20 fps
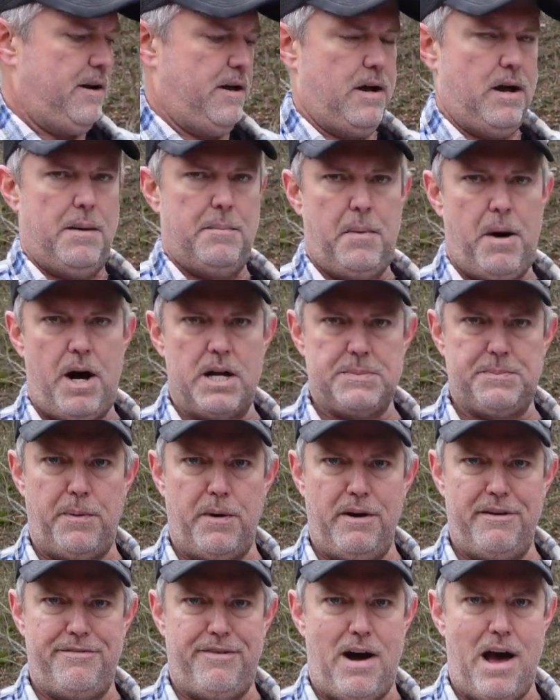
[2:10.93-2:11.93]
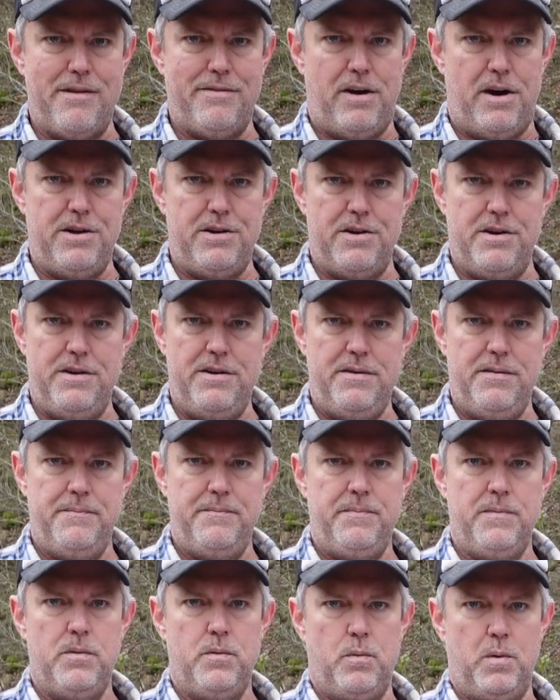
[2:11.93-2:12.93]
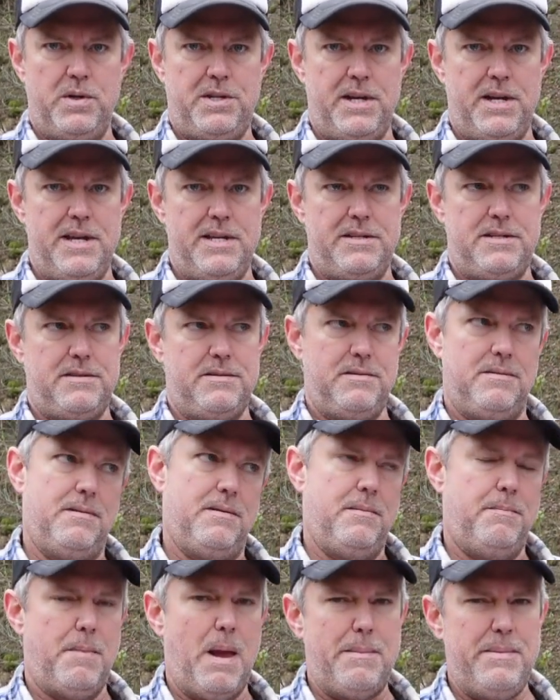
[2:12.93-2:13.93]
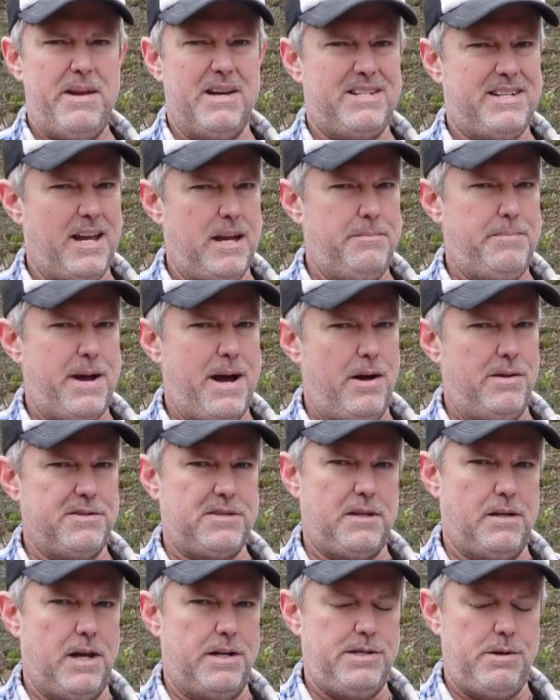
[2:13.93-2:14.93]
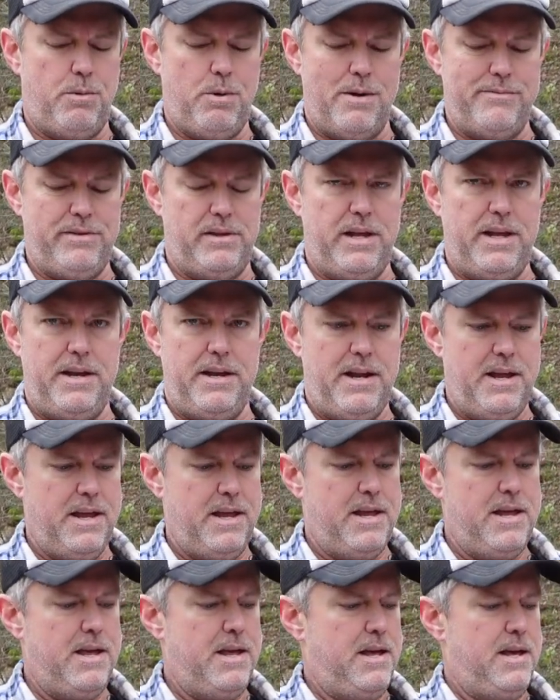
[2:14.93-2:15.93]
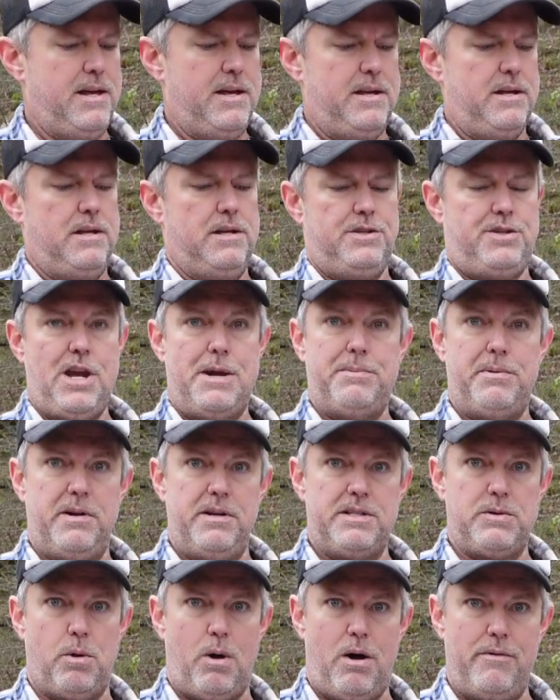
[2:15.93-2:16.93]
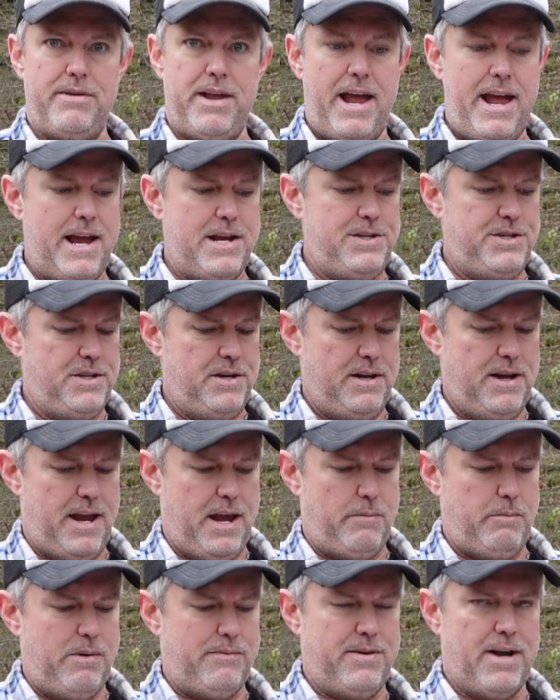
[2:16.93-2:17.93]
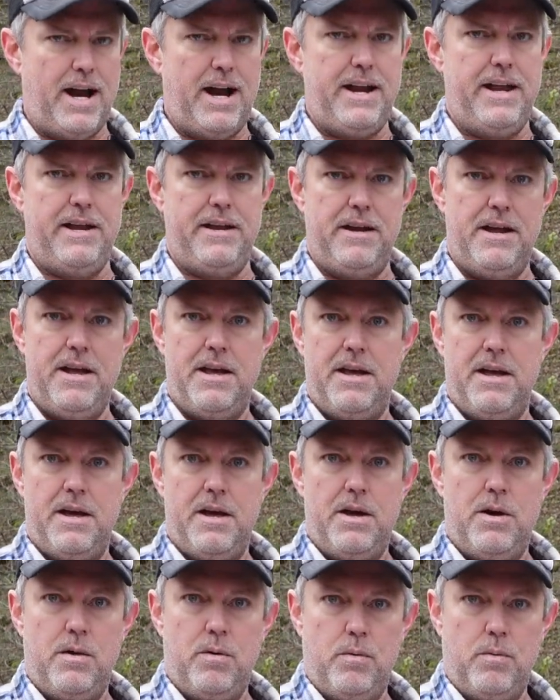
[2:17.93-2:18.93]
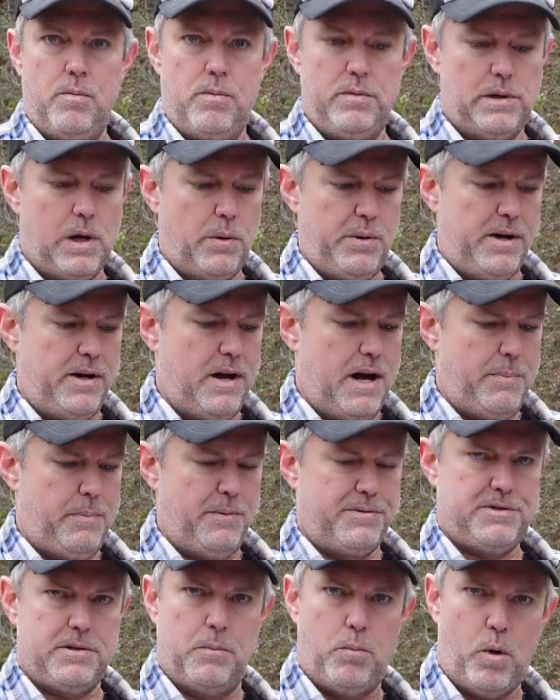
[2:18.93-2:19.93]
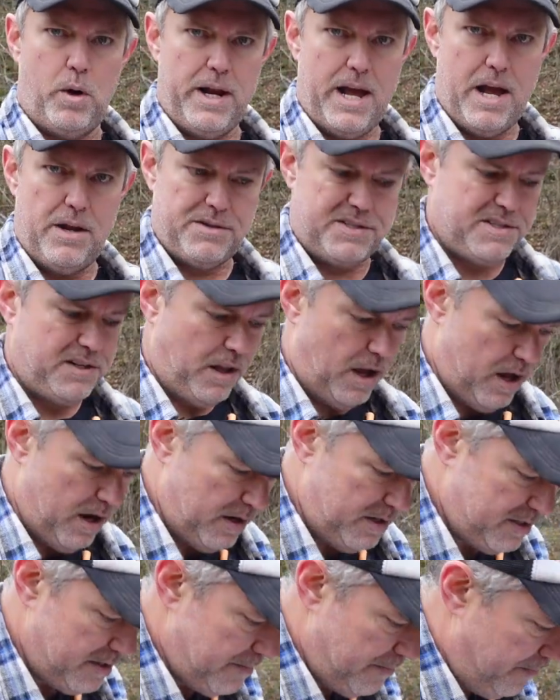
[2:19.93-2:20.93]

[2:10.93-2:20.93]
a Mossberg 500, which is maybe a 10-pound sledge equivalent, chambered in 12 gauge, and we've got it loaded up with some 1-ounce slugs.